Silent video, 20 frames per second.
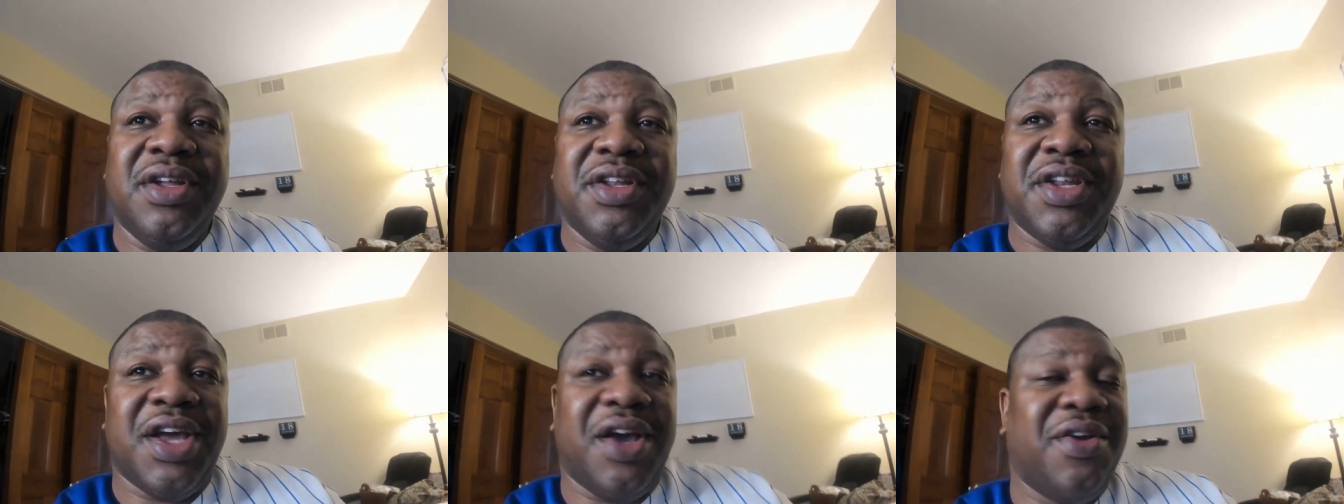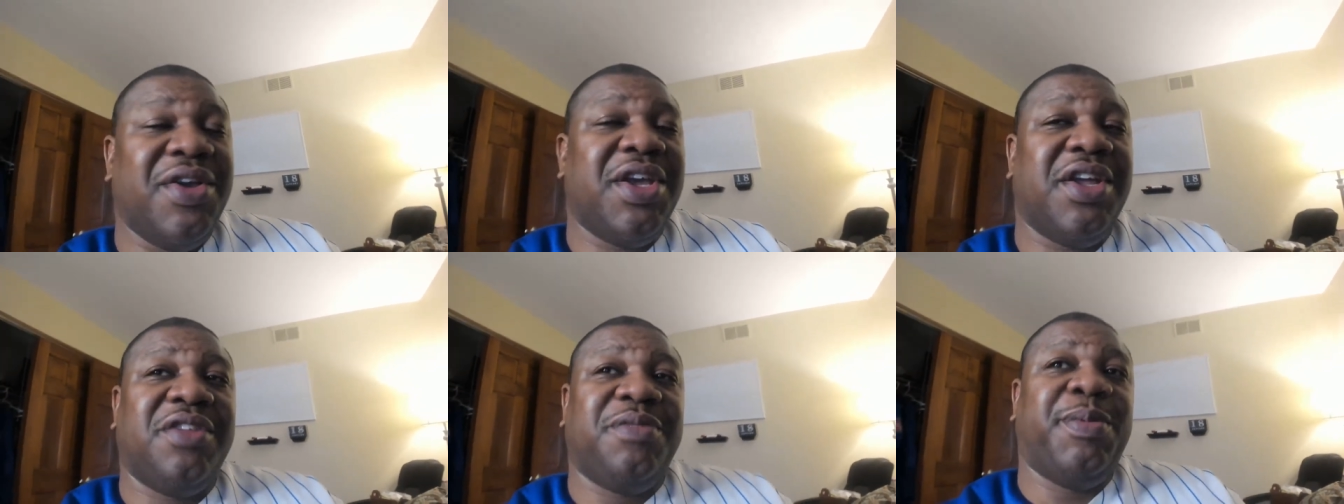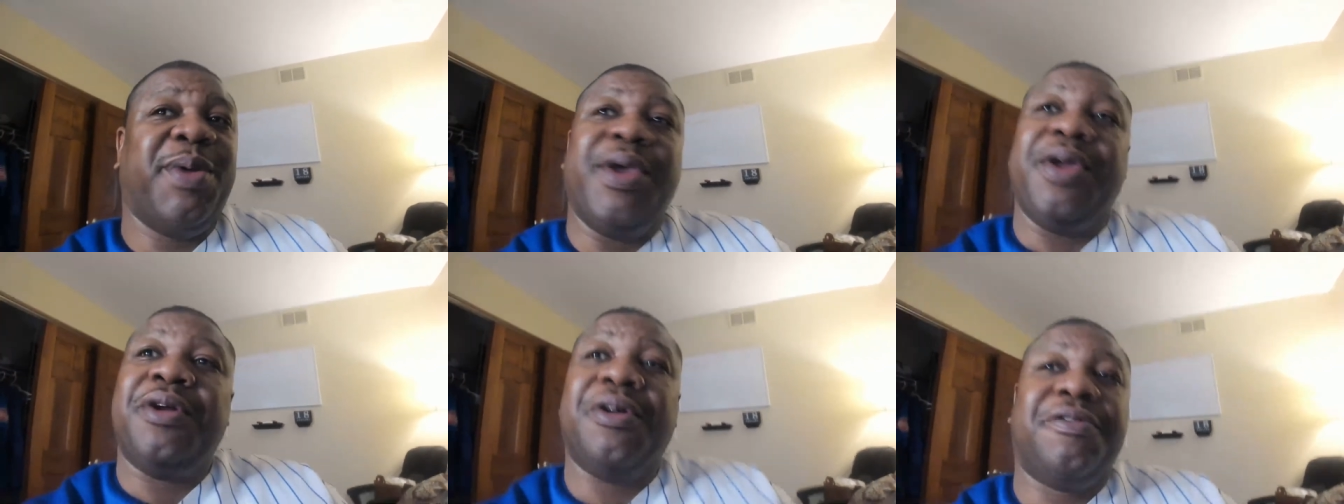Now he gets
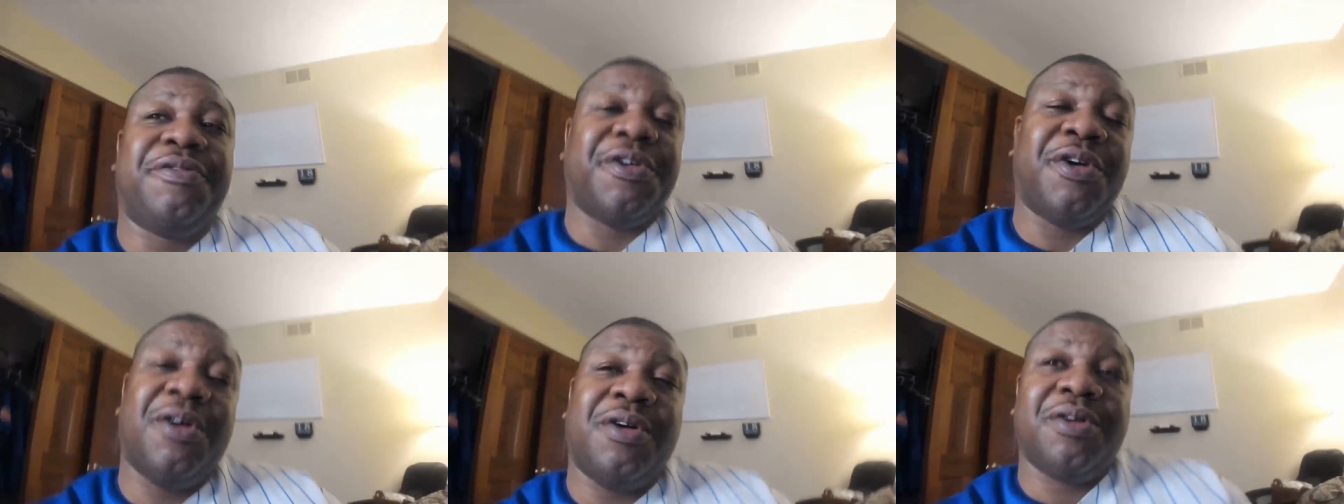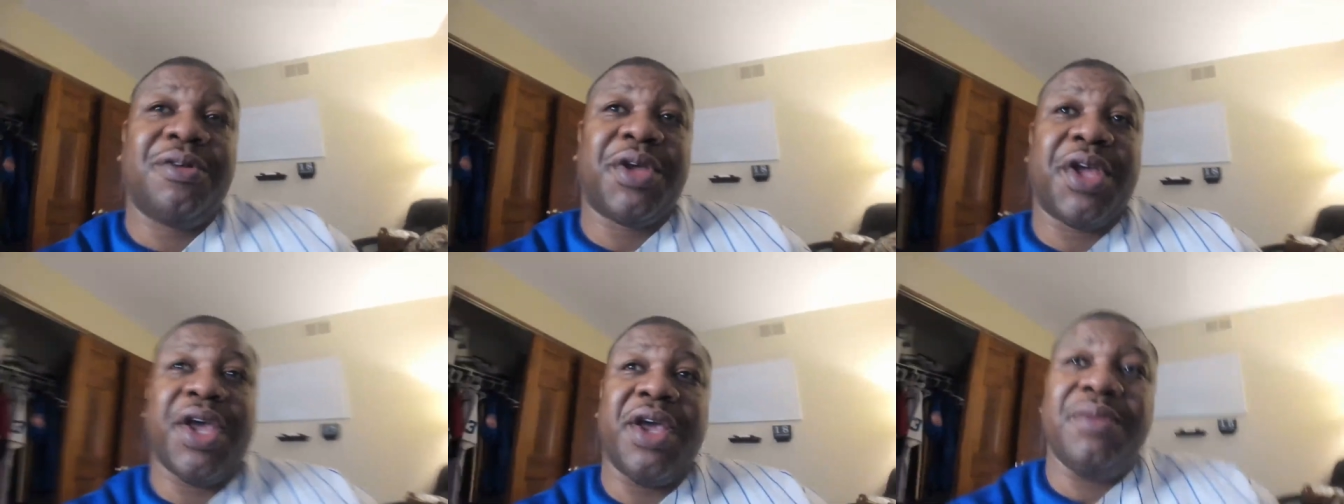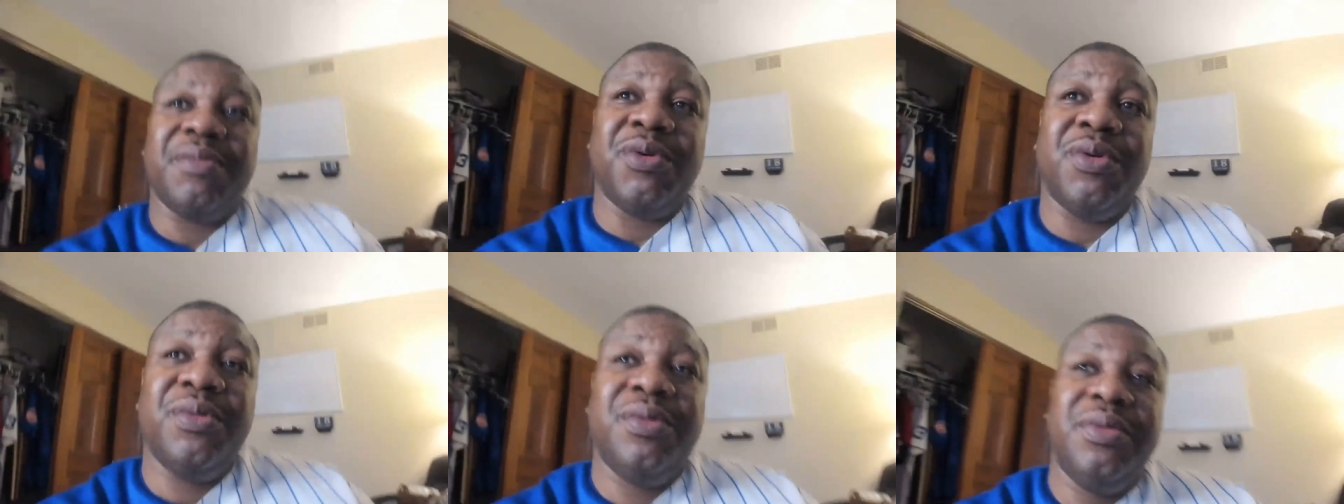paid off all
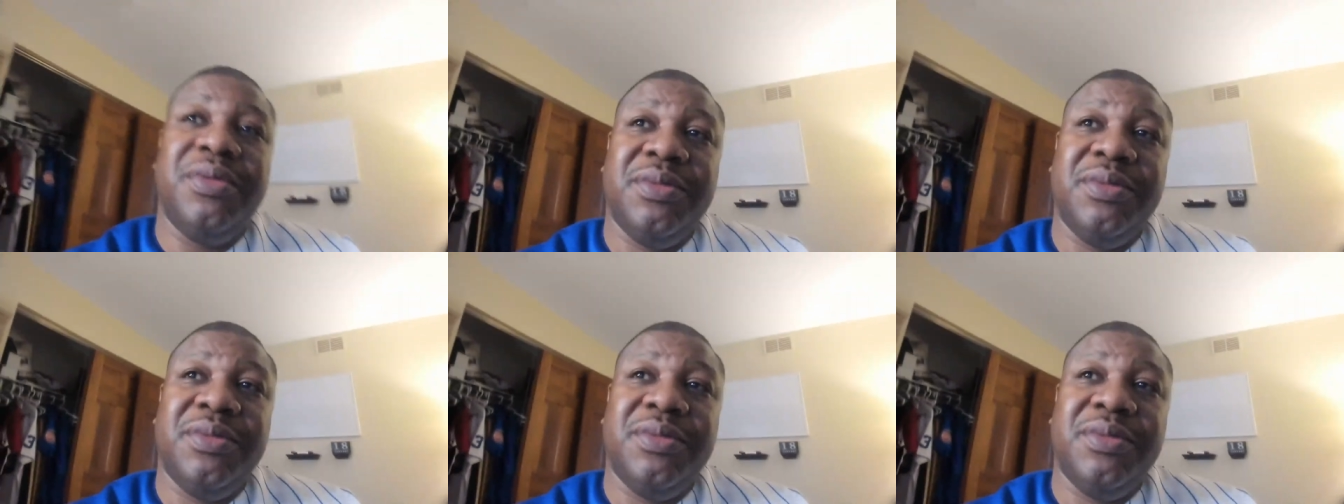cable.